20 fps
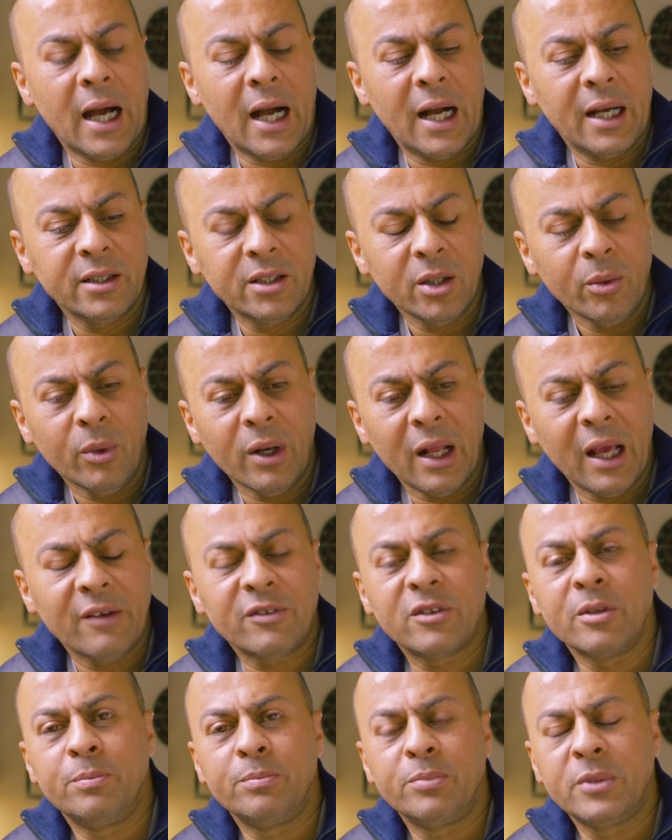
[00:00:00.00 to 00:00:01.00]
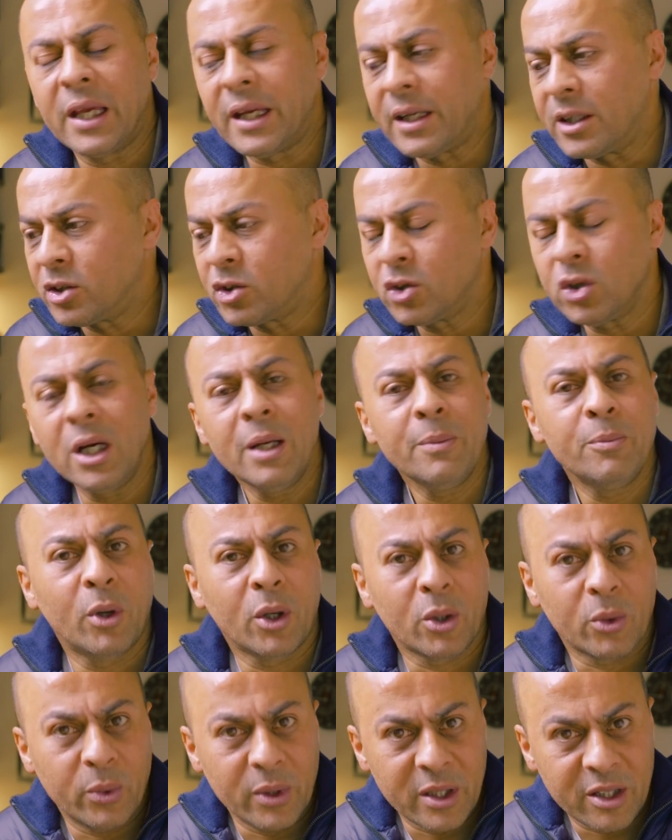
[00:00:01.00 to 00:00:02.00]
I don't want to have to take a
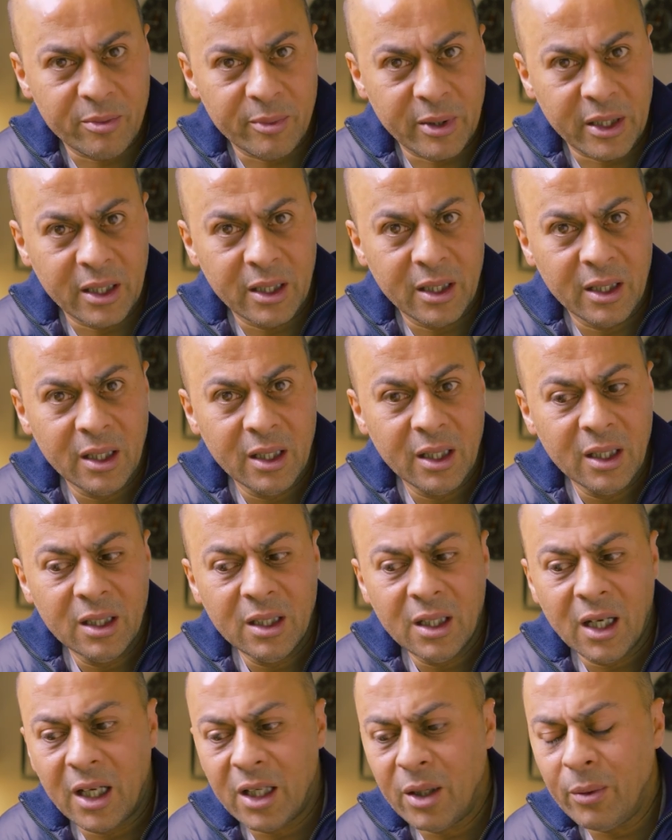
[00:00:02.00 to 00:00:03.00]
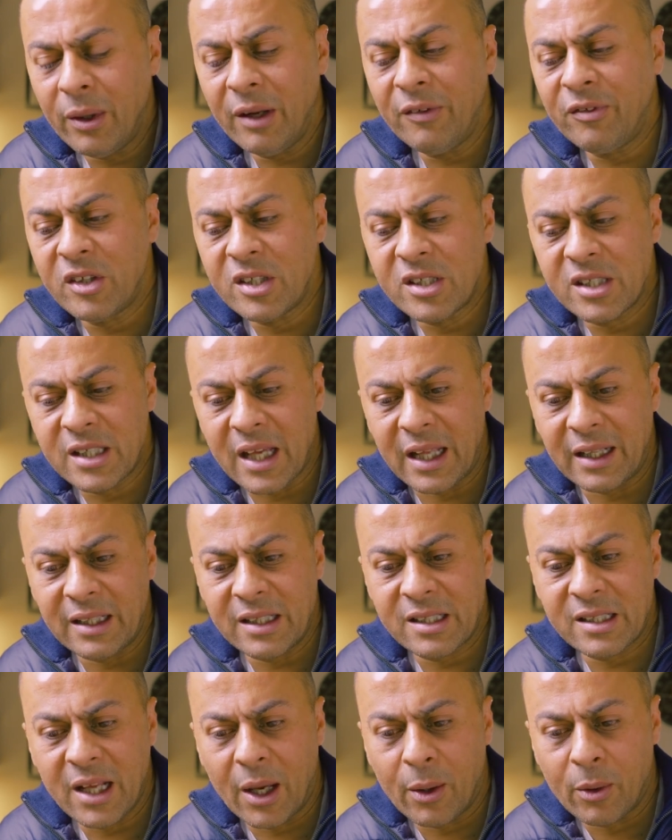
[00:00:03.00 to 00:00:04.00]
tripod with me. I don't want to have to set
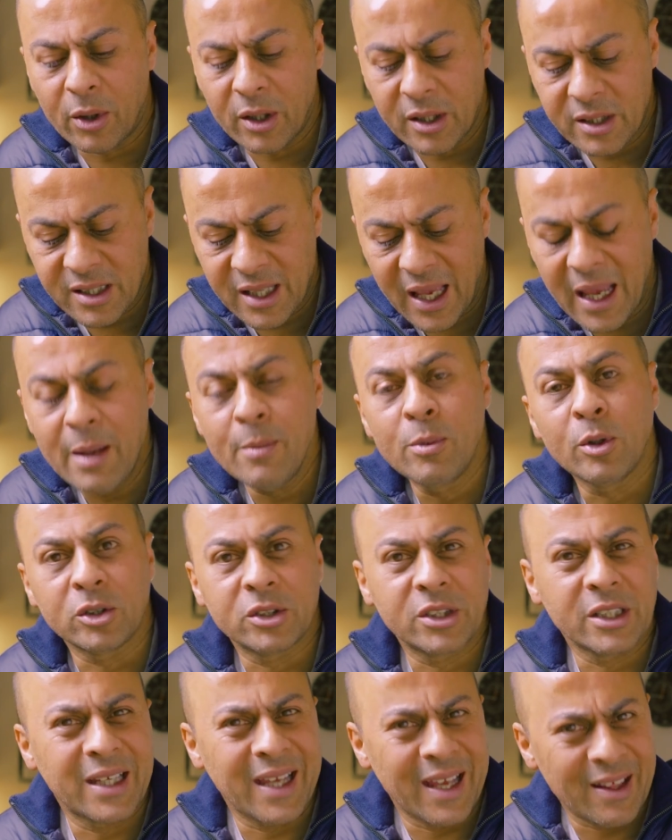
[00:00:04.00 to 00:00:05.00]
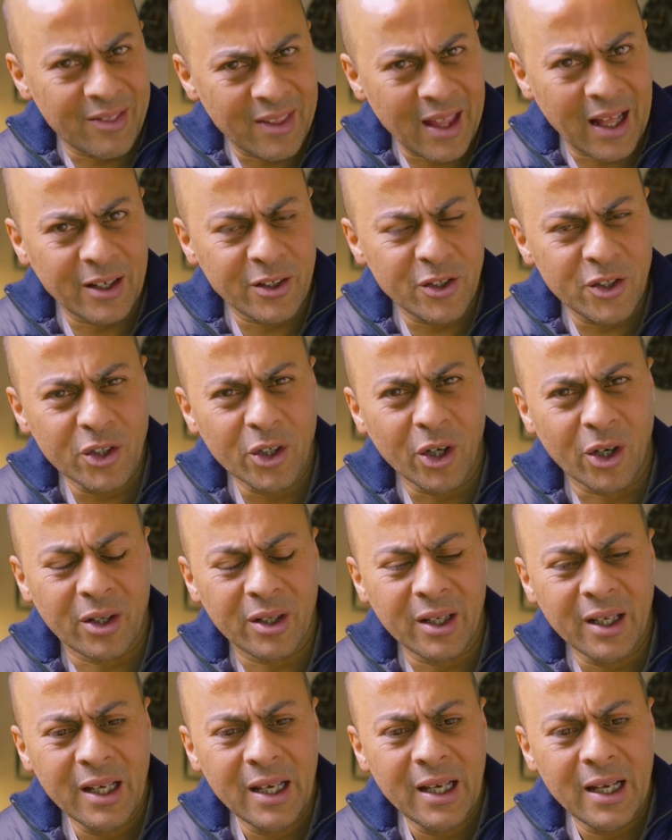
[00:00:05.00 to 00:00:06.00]
this down on a table to get that
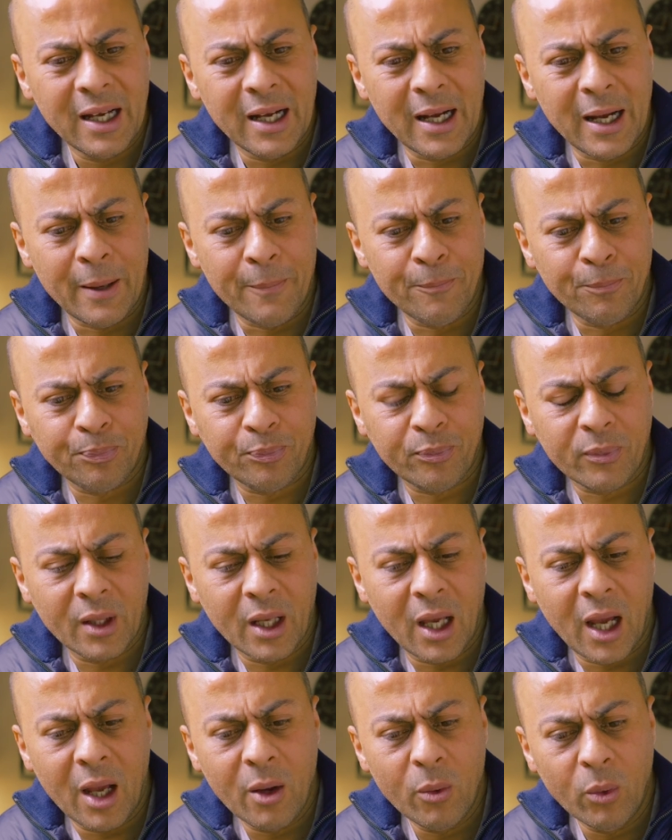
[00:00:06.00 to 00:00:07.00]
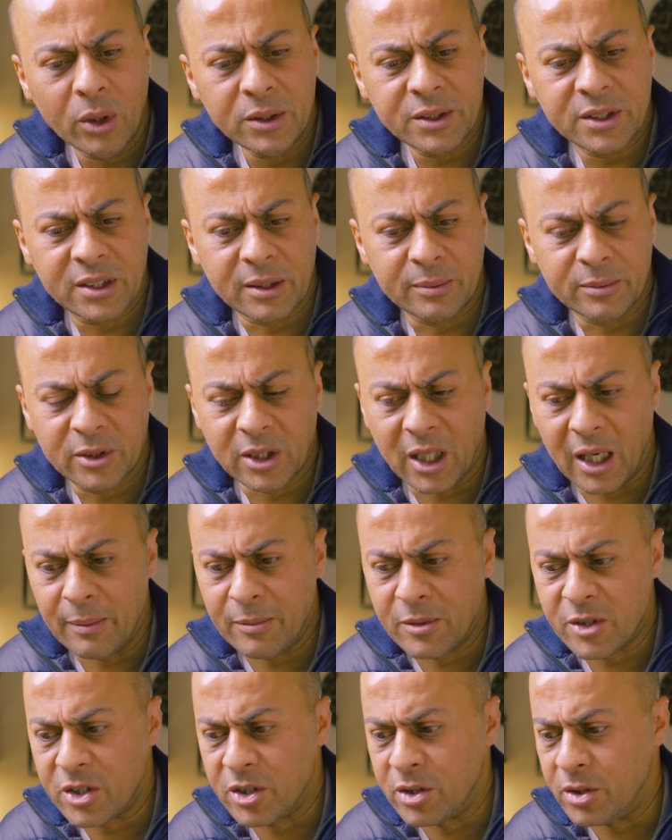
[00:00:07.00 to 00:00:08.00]
shot. I want
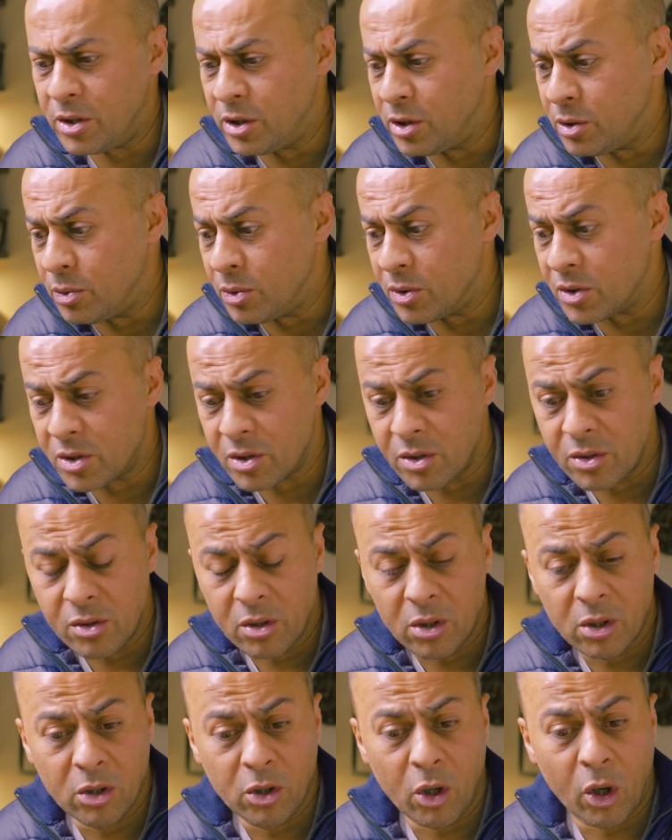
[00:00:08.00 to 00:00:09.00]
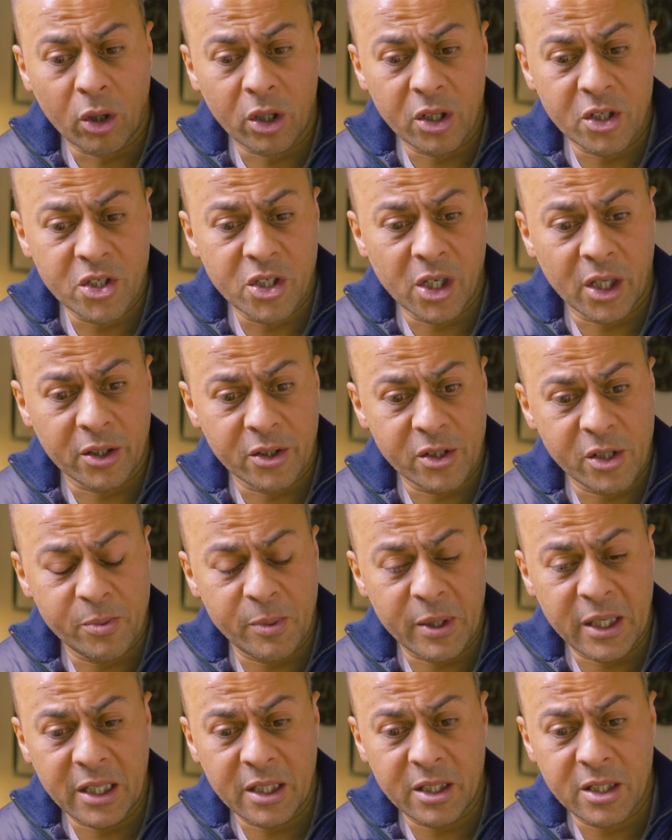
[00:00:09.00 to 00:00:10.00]
sometimes to use longer shutter
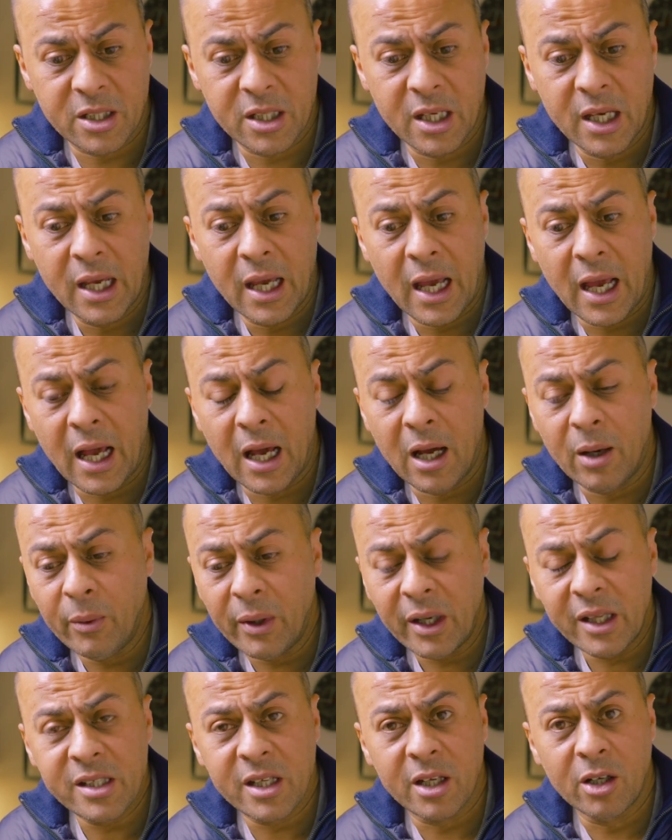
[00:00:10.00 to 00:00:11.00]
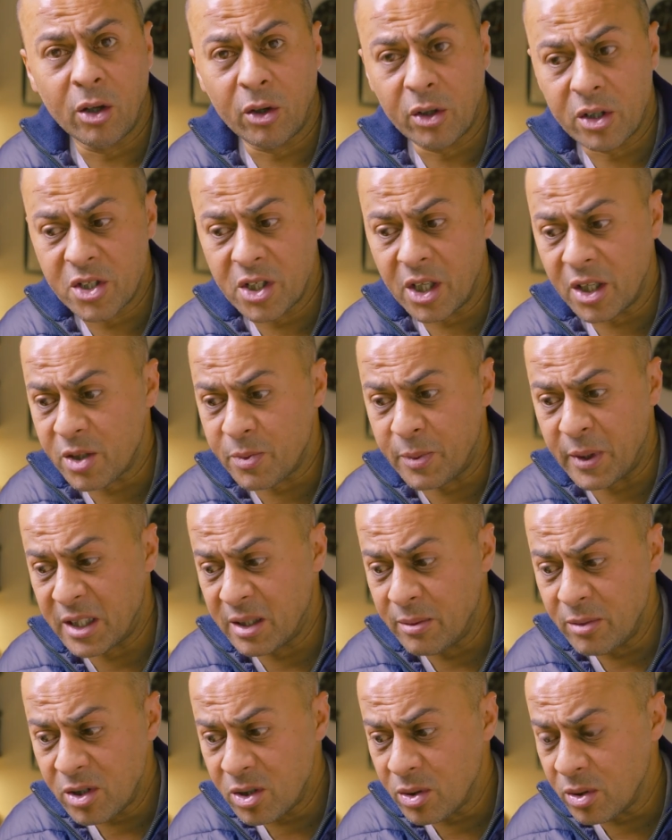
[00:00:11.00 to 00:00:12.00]
speeds. And when I say longer shutter
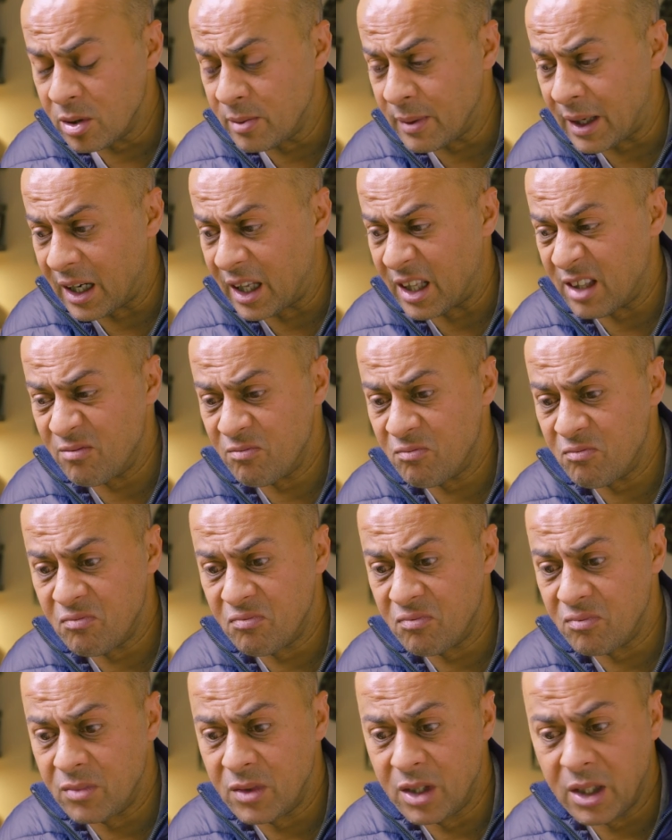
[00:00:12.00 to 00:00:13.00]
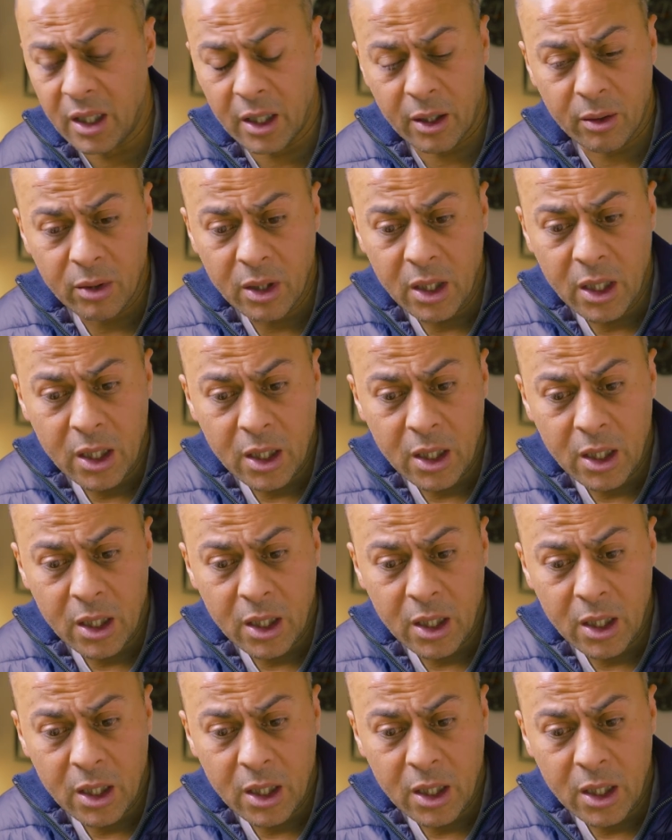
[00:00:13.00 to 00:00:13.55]
speeds, I'm just talking about, like, you know,